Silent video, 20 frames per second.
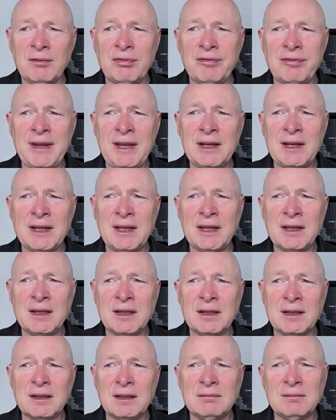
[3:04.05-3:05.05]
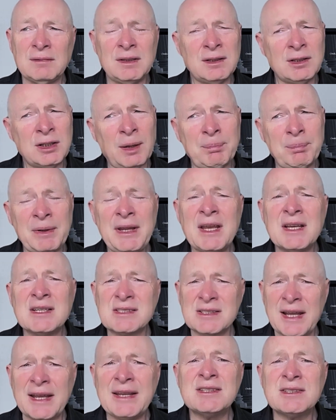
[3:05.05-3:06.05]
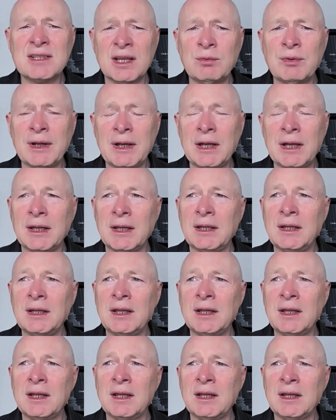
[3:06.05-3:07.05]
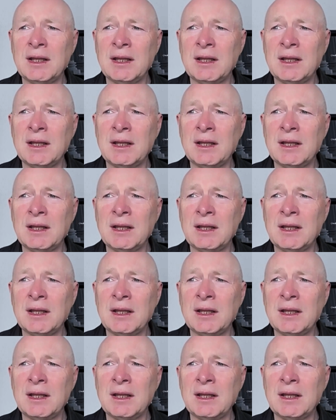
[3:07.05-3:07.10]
feeling a couple of years later, really,